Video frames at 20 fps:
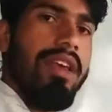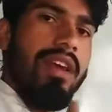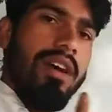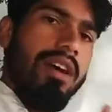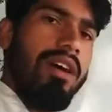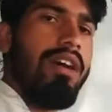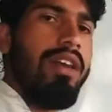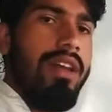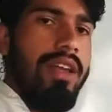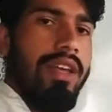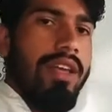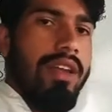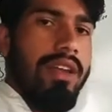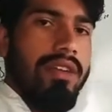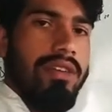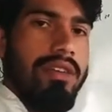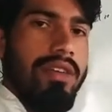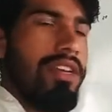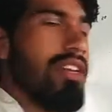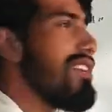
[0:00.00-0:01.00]
It has
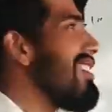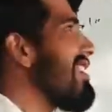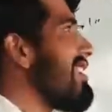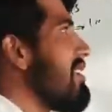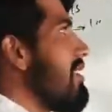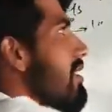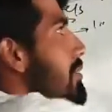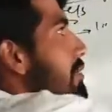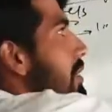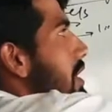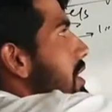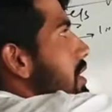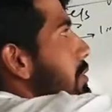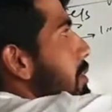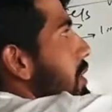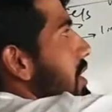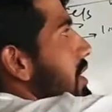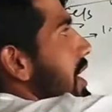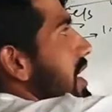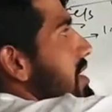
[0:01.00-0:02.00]
infected
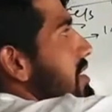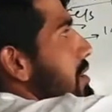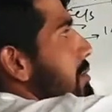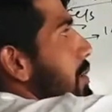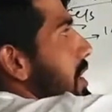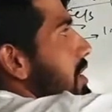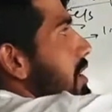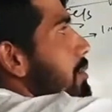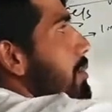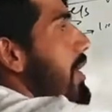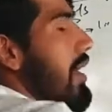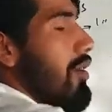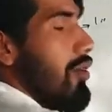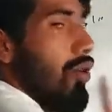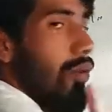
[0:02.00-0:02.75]
by COVID-19,